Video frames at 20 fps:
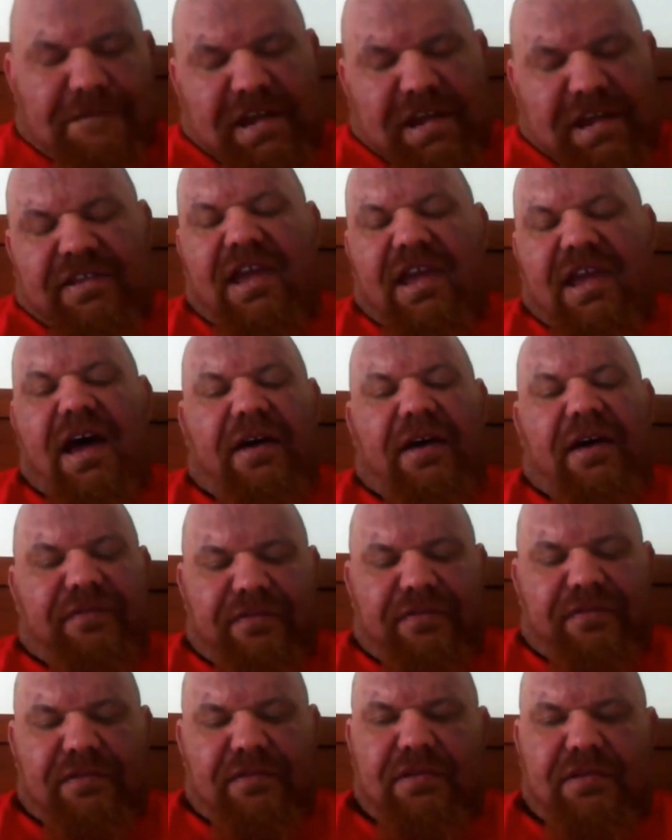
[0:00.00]
it's going to
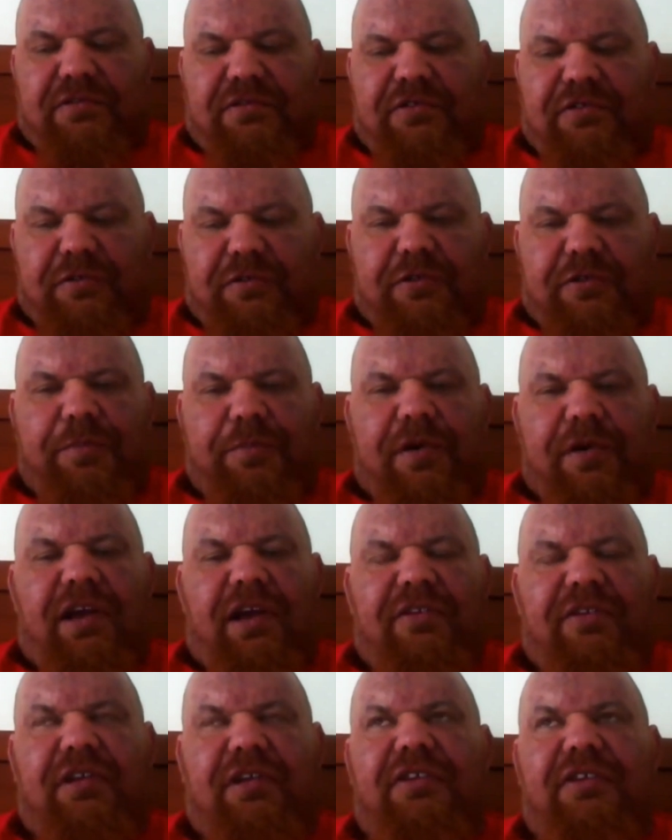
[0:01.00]
react
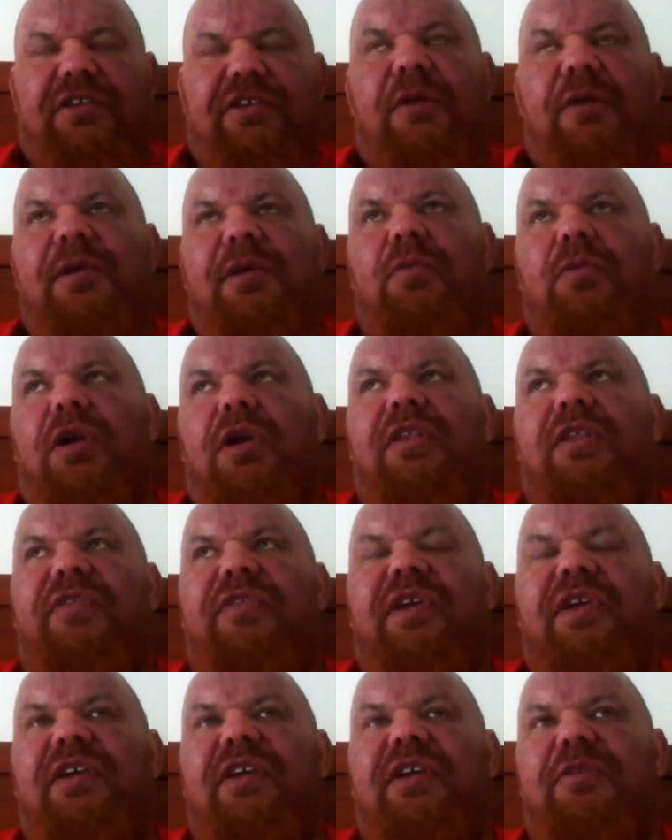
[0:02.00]
surprisingly. So I mean, one of the
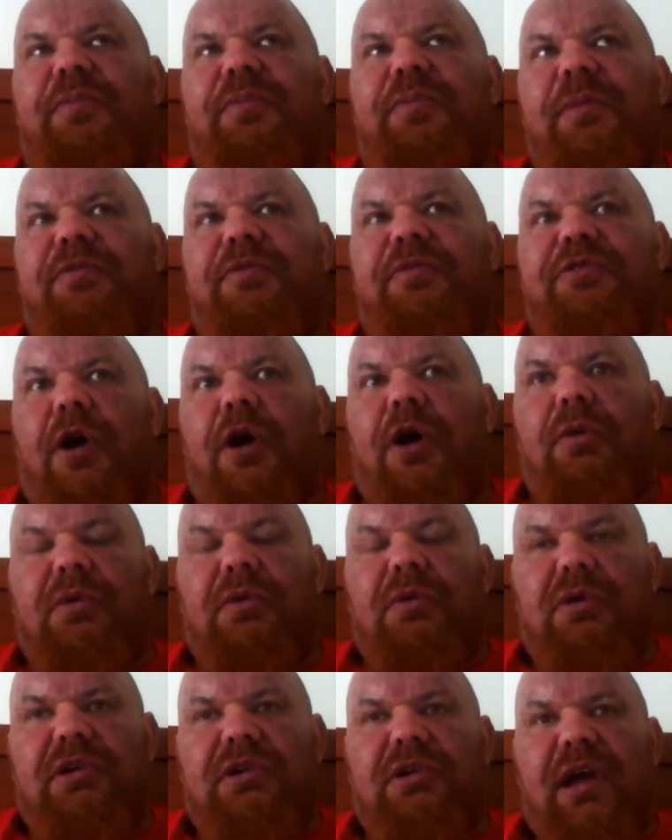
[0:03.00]
things that people
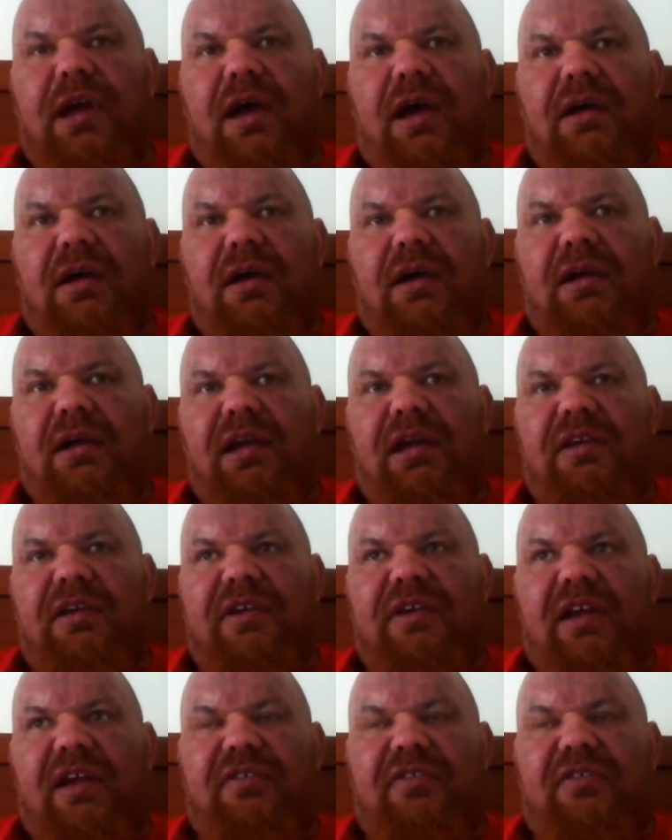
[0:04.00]
don't look at is
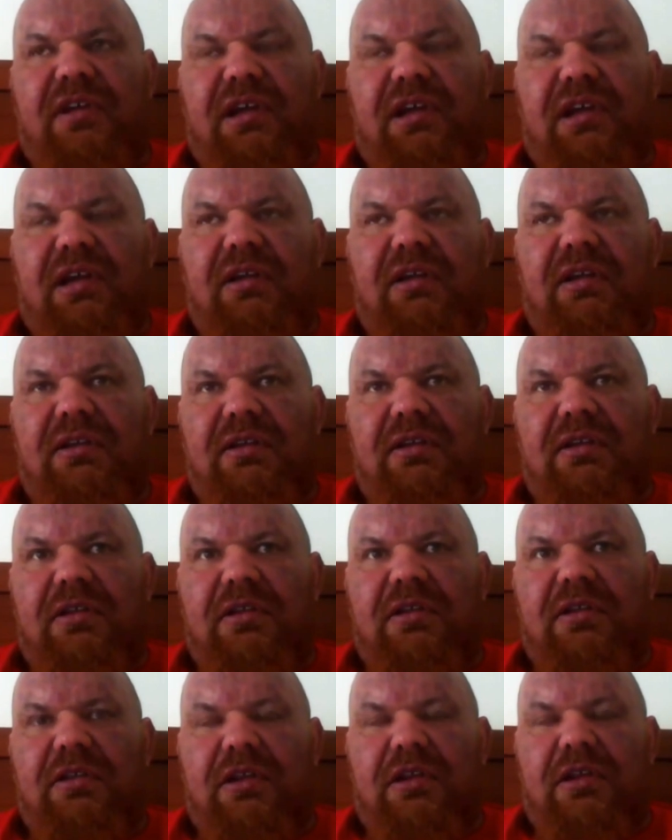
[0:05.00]
actually
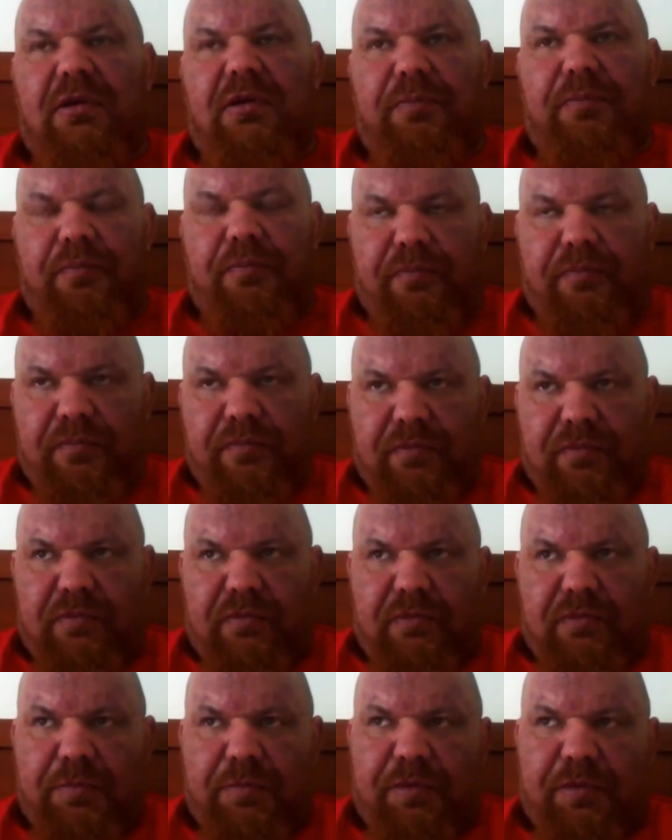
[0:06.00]
the
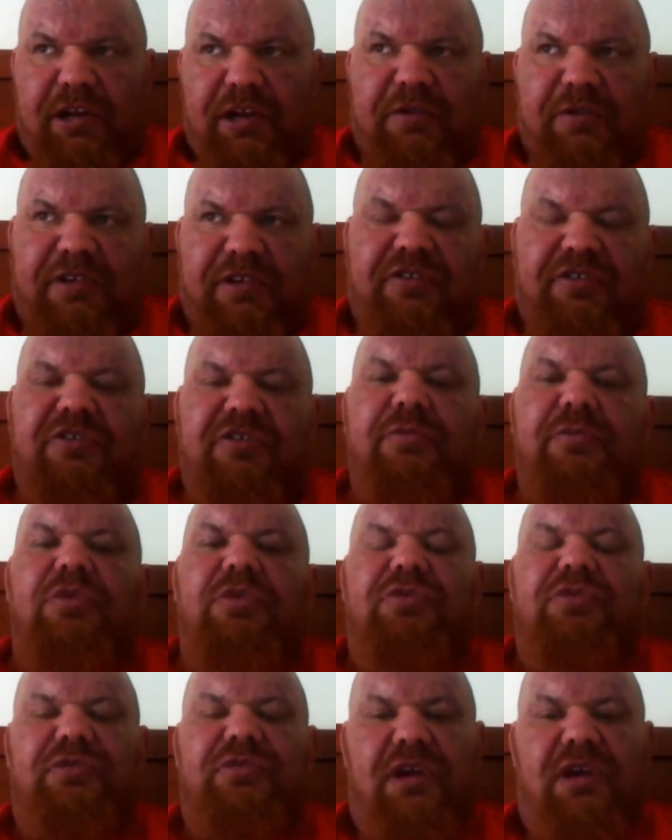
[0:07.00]
predisposition to
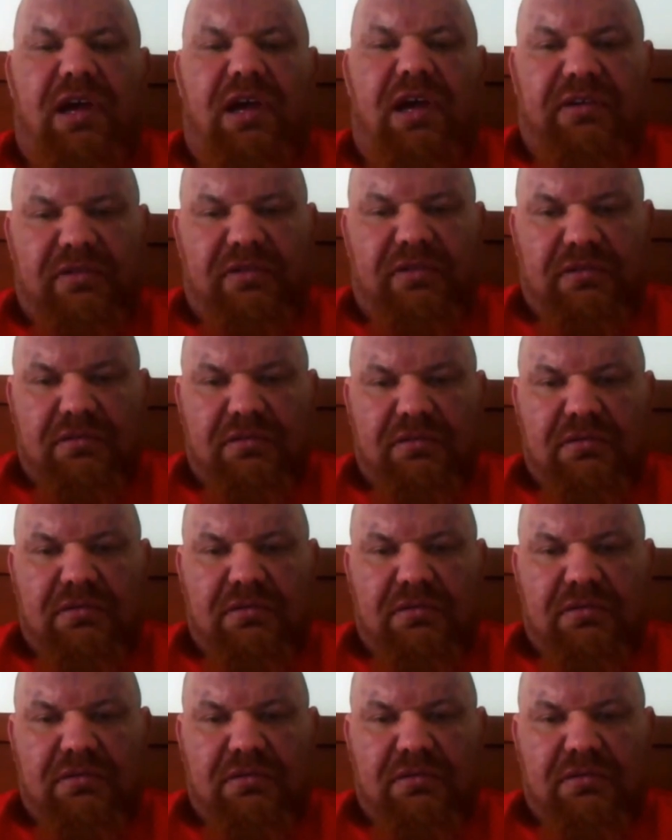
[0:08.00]
muscle tears.